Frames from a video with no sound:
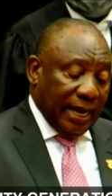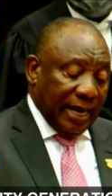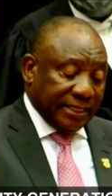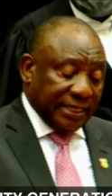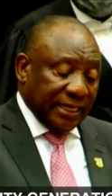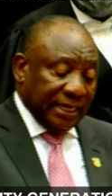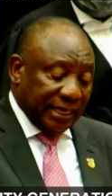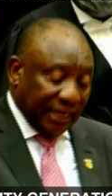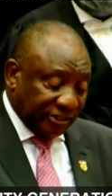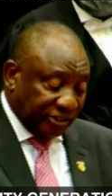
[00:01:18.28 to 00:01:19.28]
as an
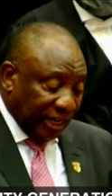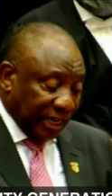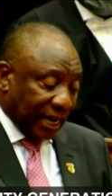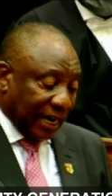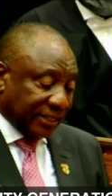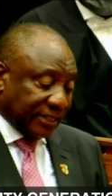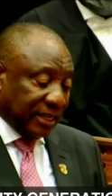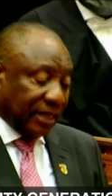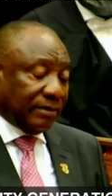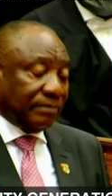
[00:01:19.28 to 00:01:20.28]
industrial
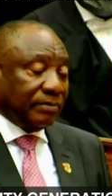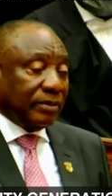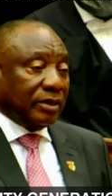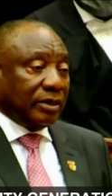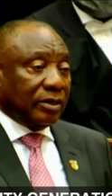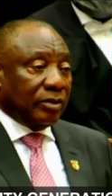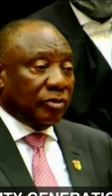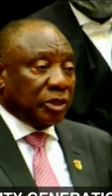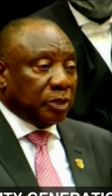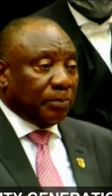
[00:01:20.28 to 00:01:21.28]
cluster
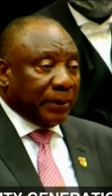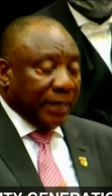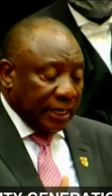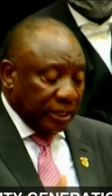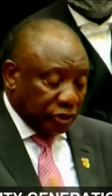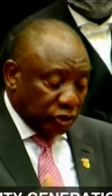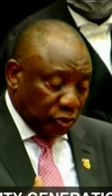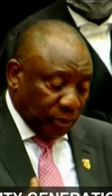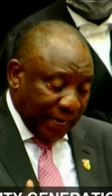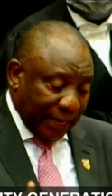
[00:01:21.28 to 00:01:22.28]
which brings
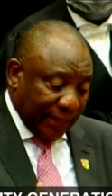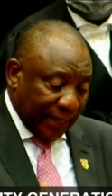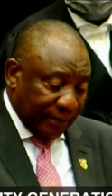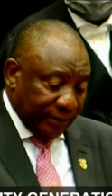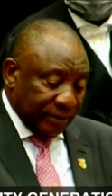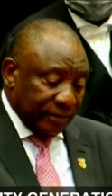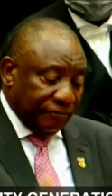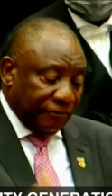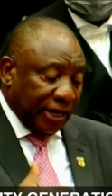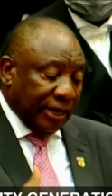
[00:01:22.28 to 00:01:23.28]
together
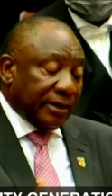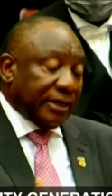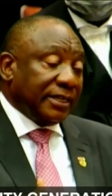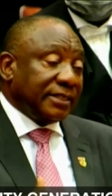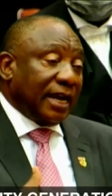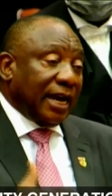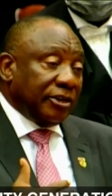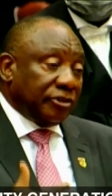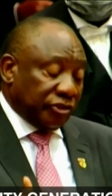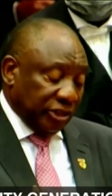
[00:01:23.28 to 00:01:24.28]
various
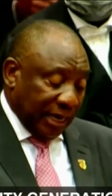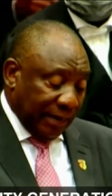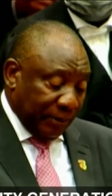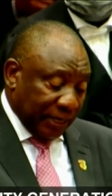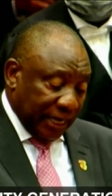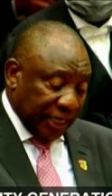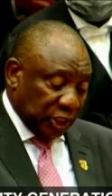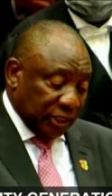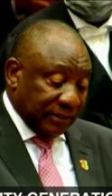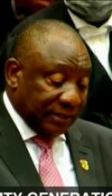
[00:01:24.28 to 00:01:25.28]
hydrogen
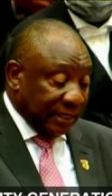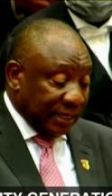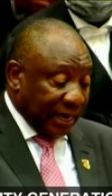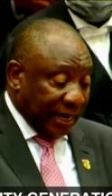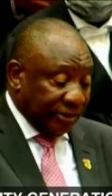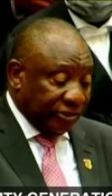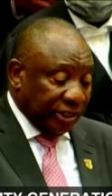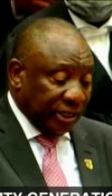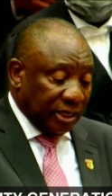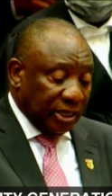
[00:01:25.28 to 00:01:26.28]
applications in the
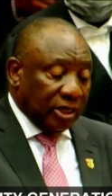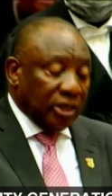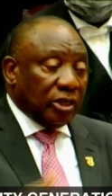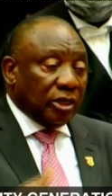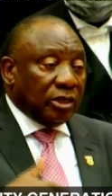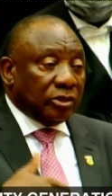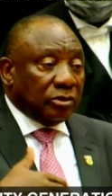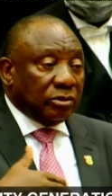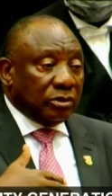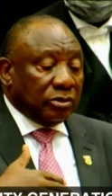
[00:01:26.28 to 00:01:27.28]
country
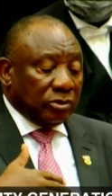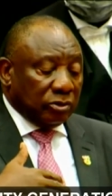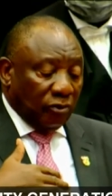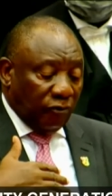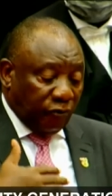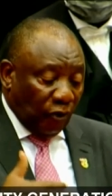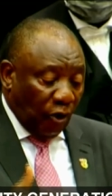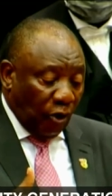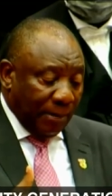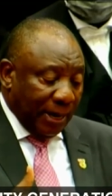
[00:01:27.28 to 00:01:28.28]
to
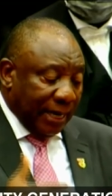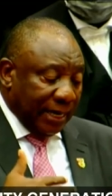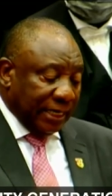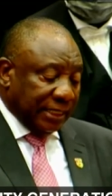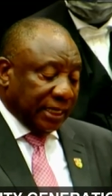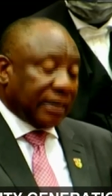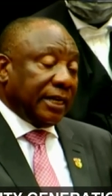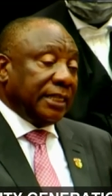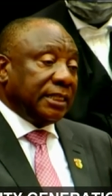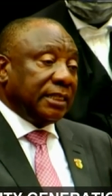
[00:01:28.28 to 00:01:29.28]
form an
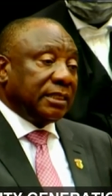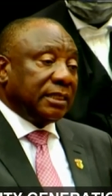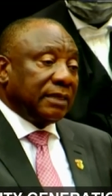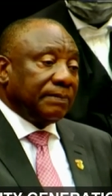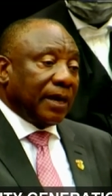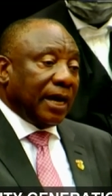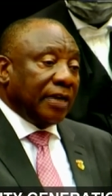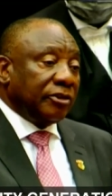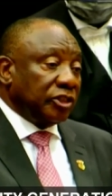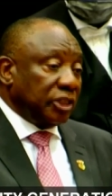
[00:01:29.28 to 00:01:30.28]
integrated
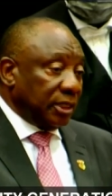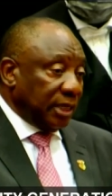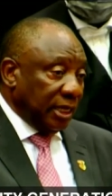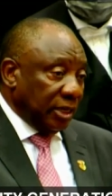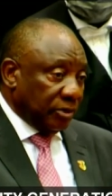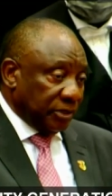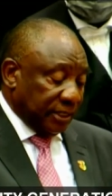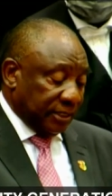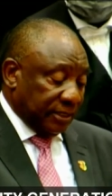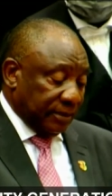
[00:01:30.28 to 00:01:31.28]
hydrogen
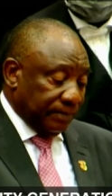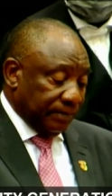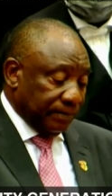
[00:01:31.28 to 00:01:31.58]
ecosystem.